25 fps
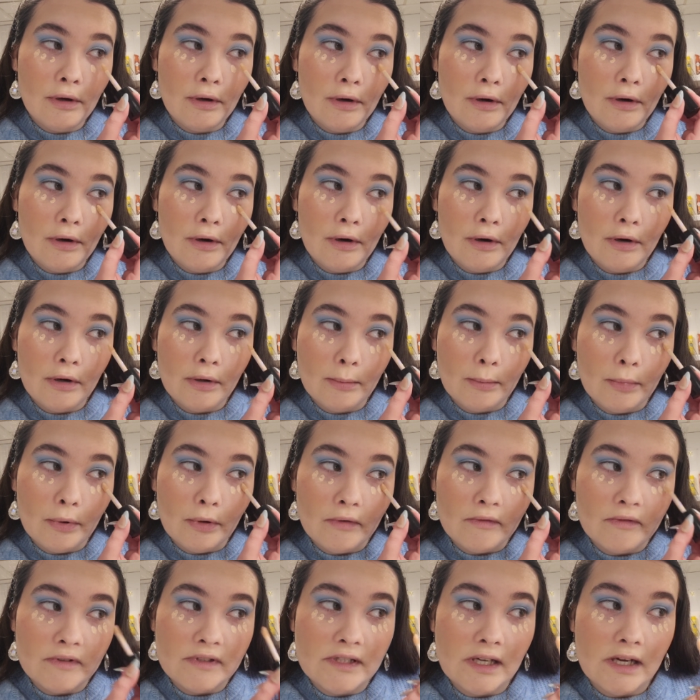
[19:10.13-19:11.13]
on
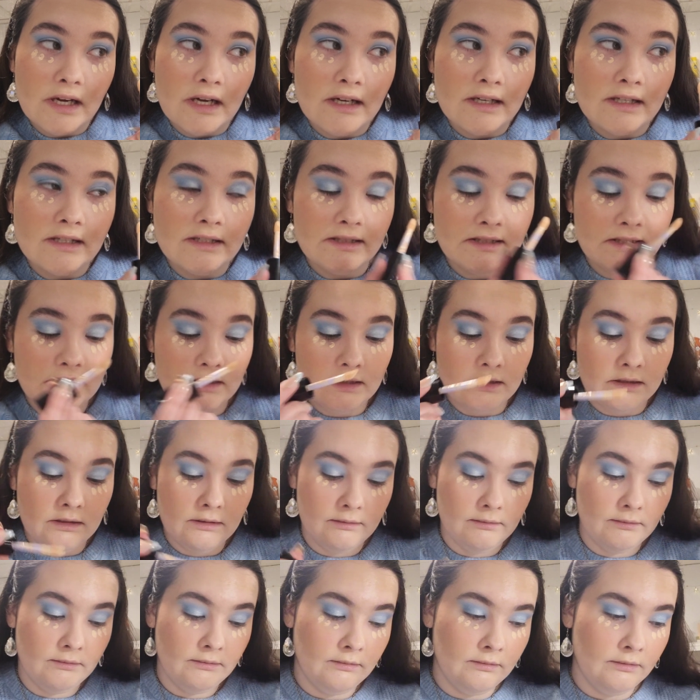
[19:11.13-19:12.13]
both sides.
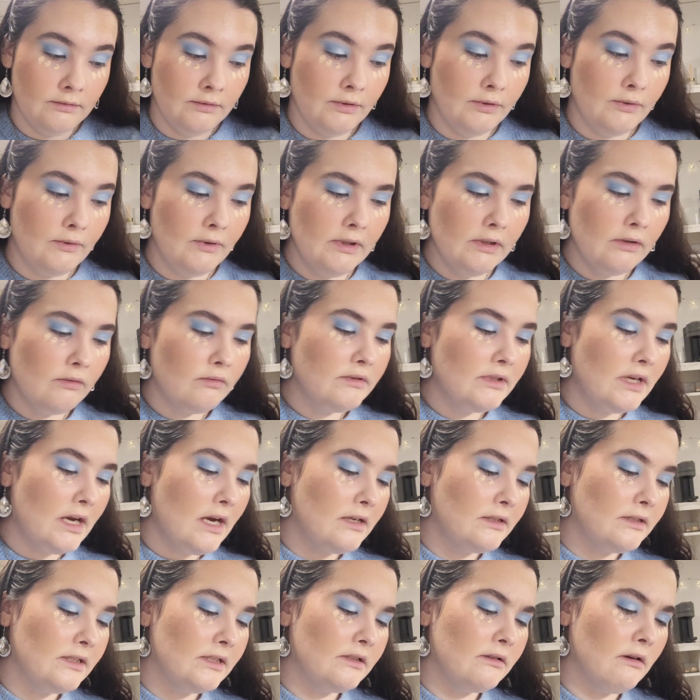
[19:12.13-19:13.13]
3 little
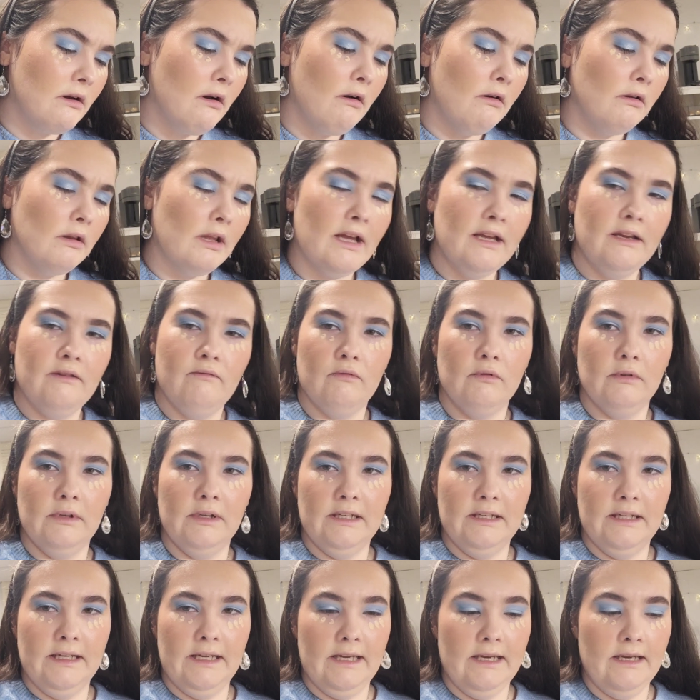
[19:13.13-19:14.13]
dots is all I really
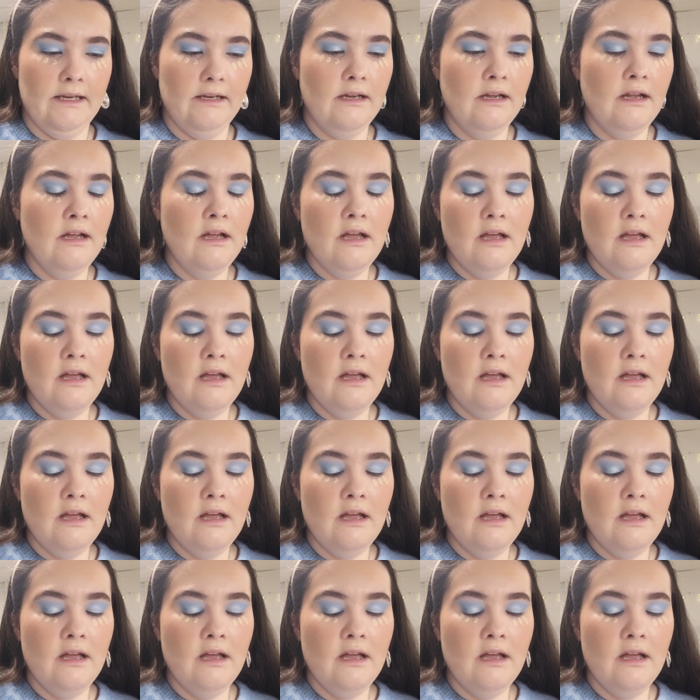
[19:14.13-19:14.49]
need,